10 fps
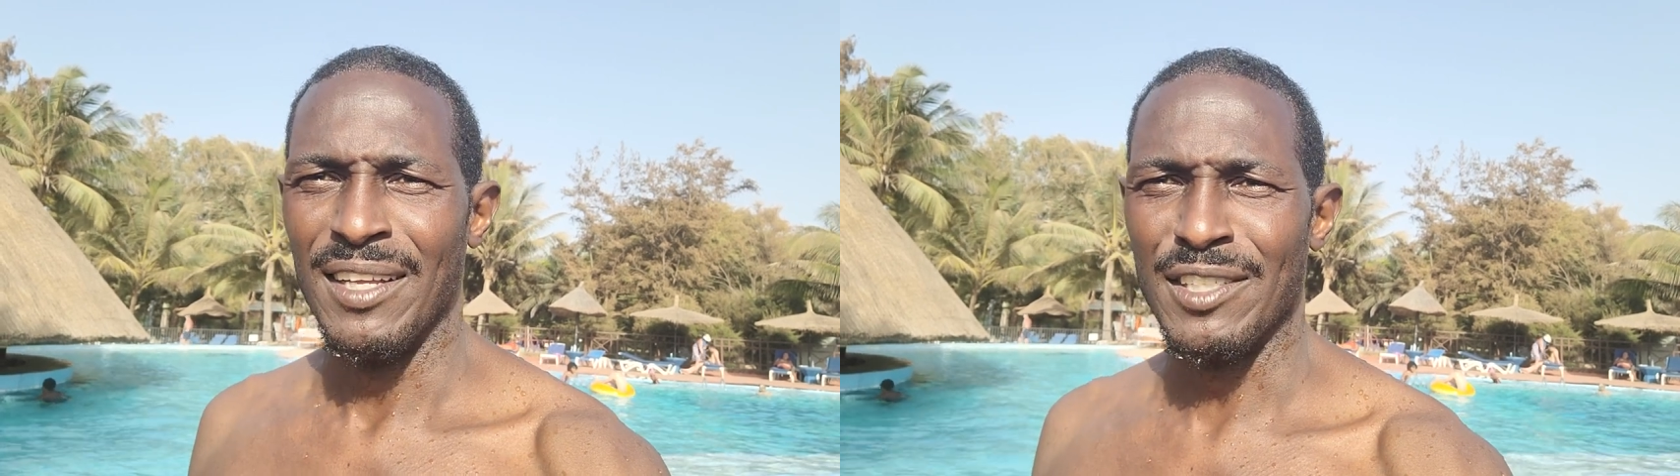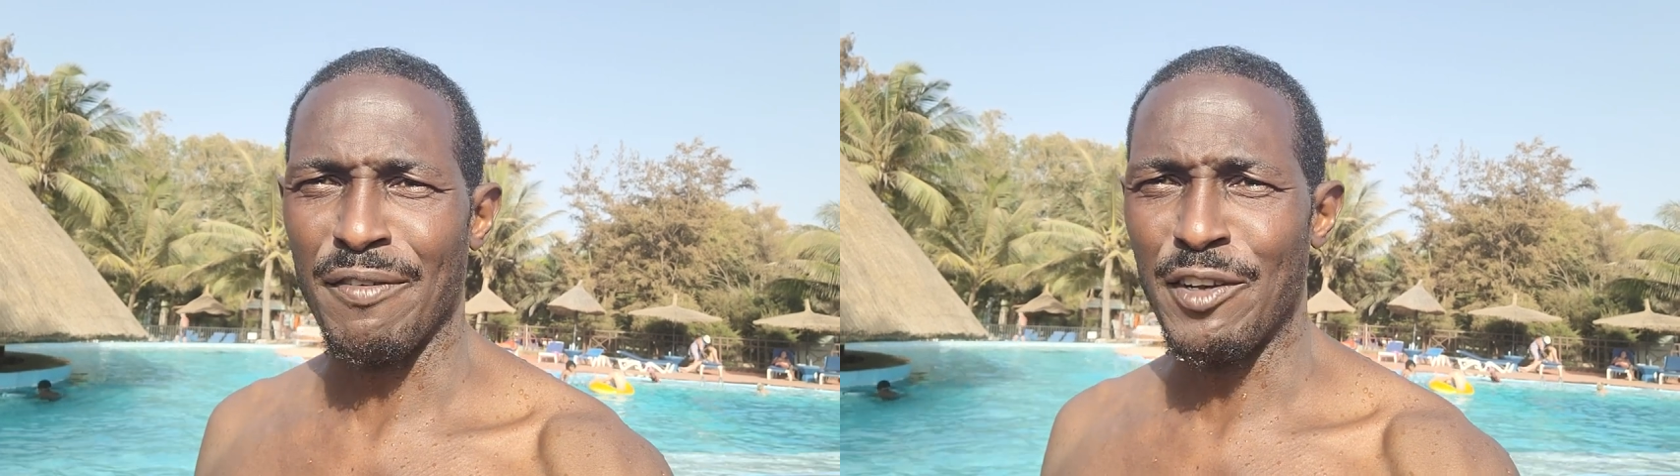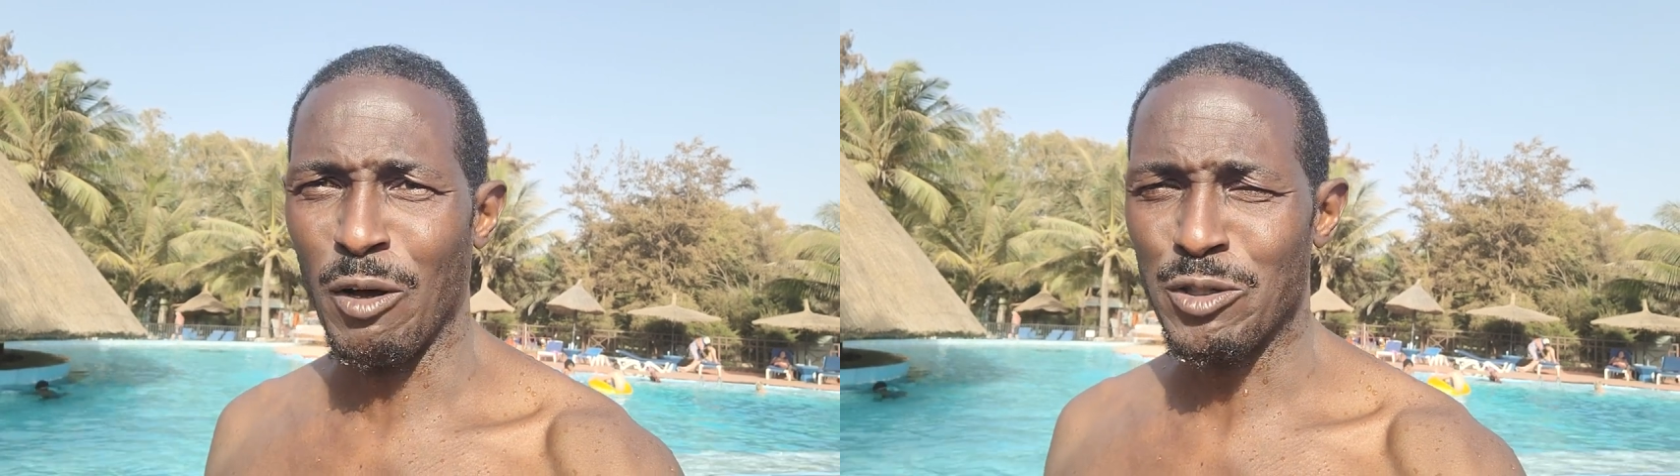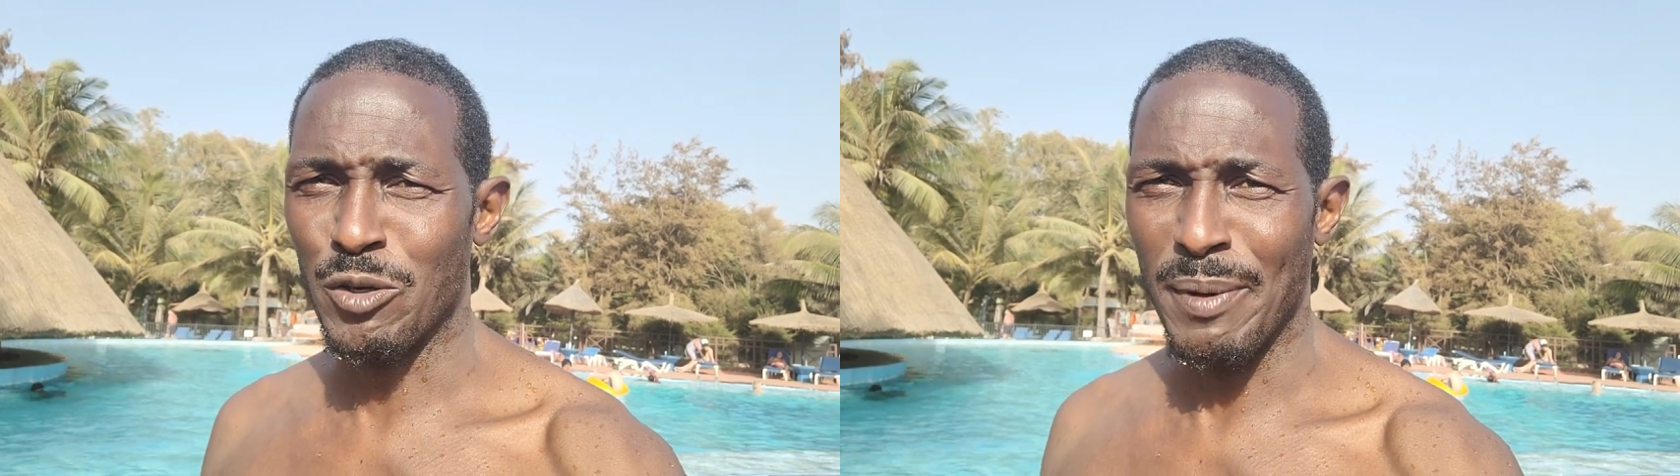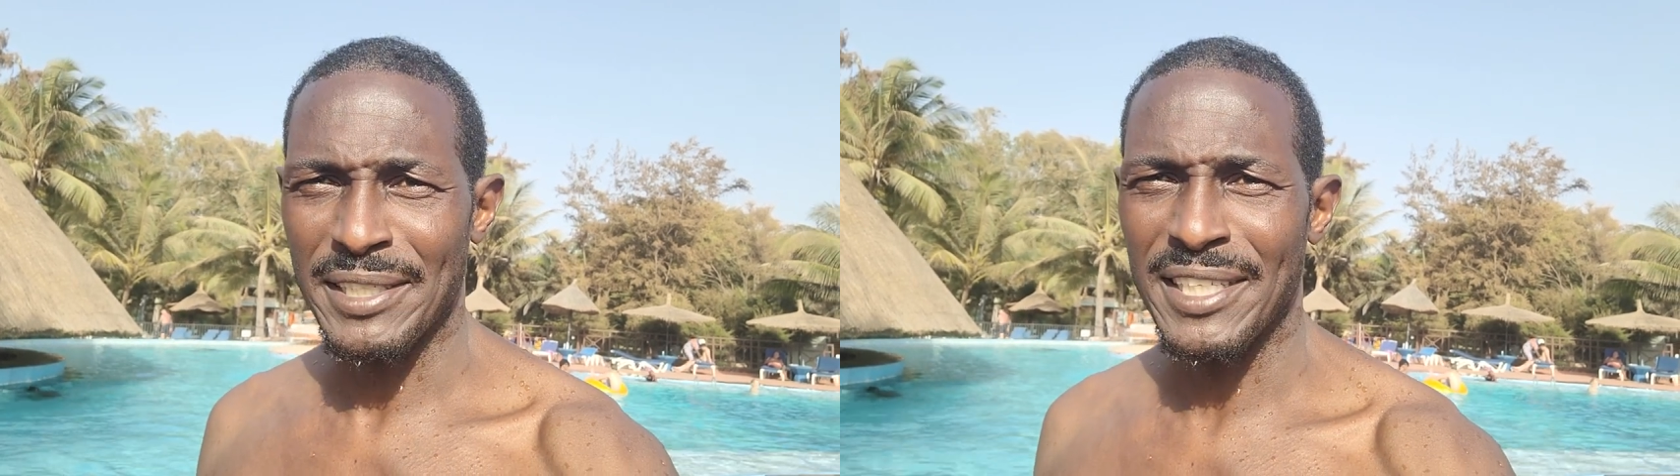So for those who
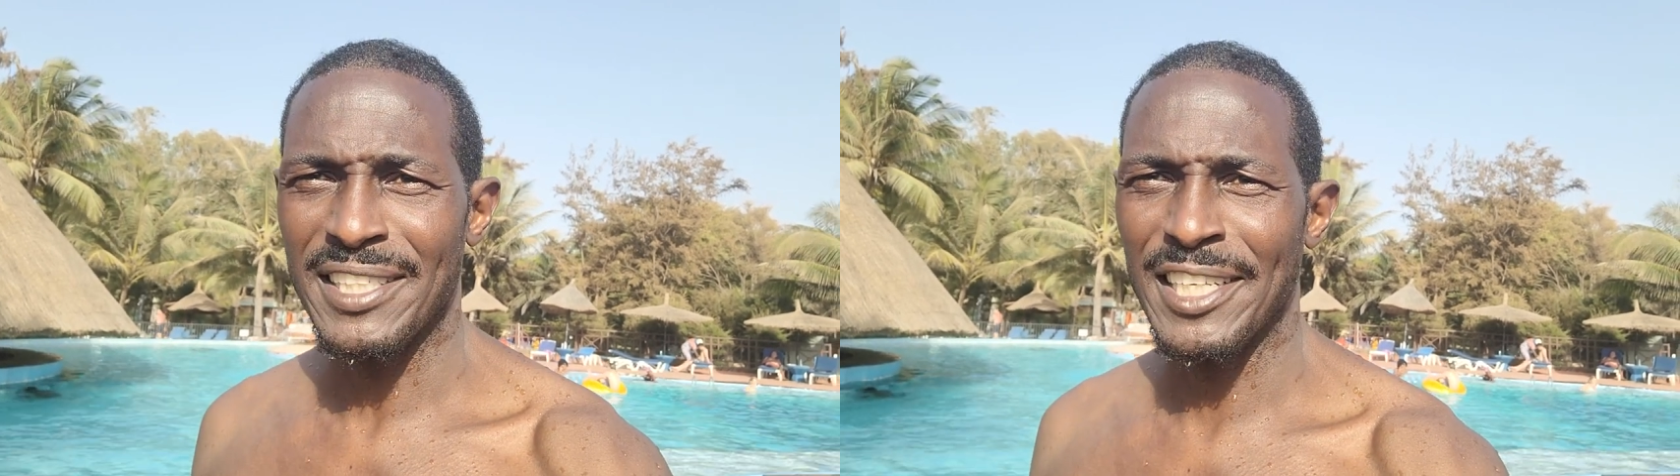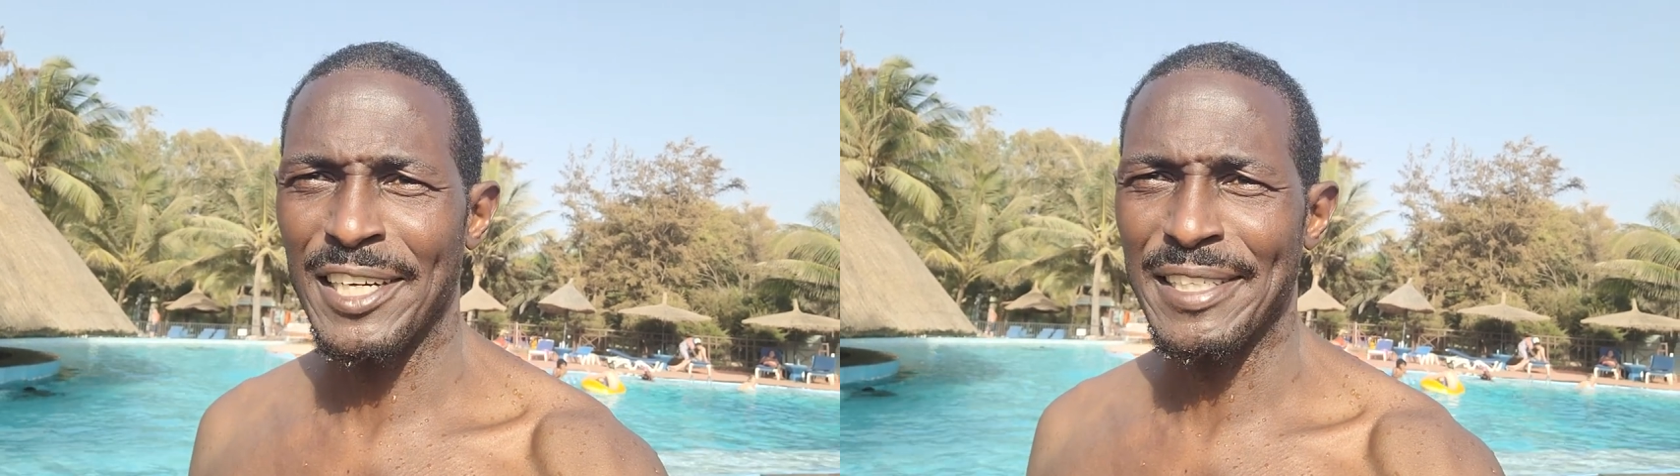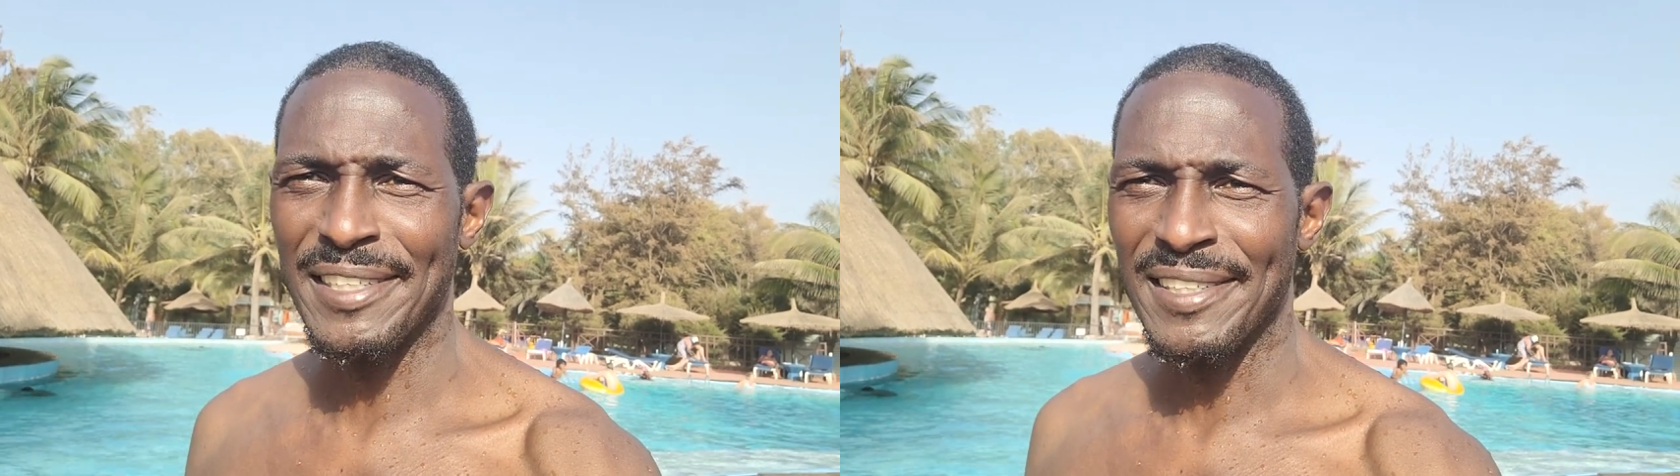miss it, you know,